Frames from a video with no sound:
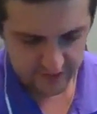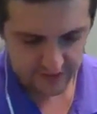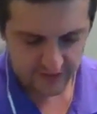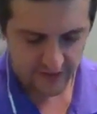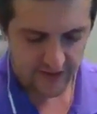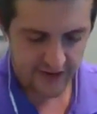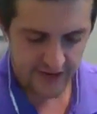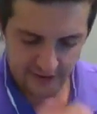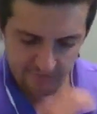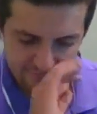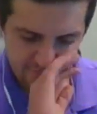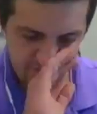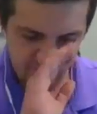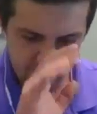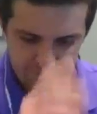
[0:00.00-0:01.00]
like I
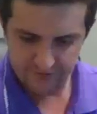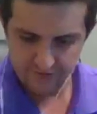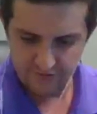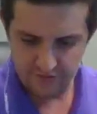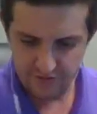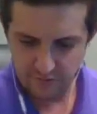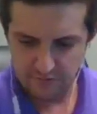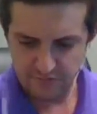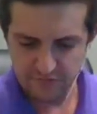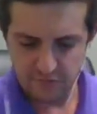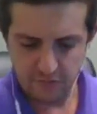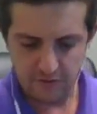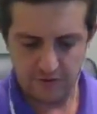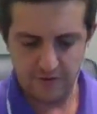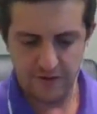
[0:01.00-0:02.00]
am, you've heard it
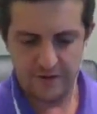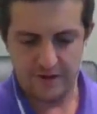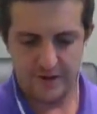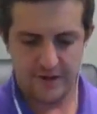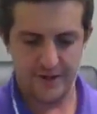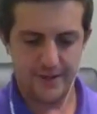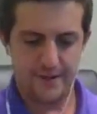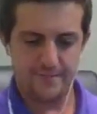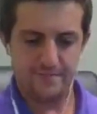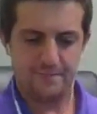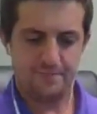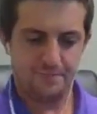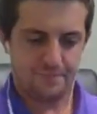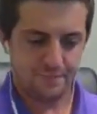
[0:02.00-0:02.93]
before, and